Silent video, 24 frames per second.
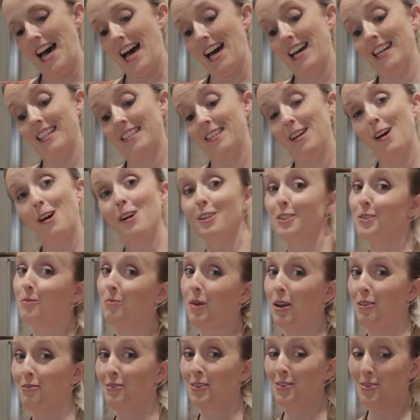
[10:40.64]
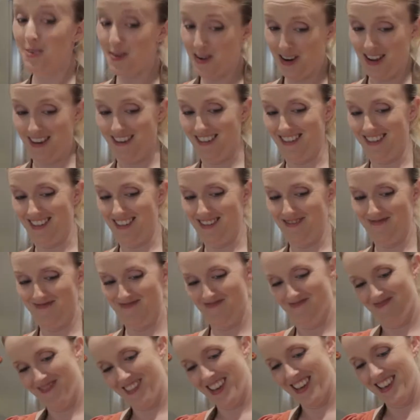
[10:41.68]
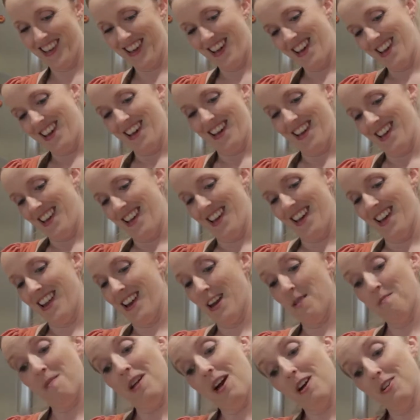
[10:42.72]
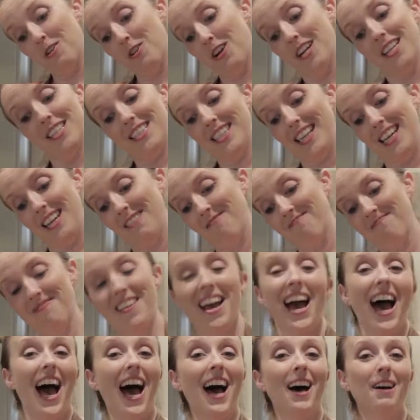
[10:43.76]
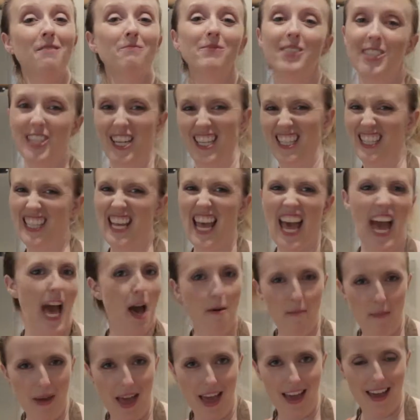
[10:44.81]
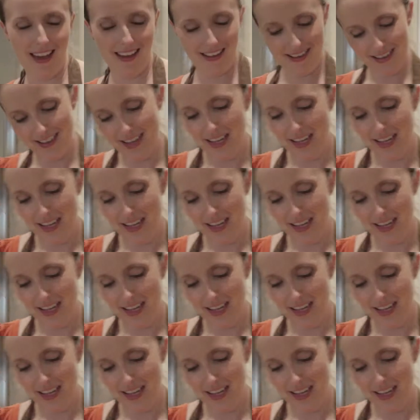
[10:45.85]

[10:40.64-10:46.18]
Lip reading: I talk to my food, y'all, and I'm not crazy. I'm just happy.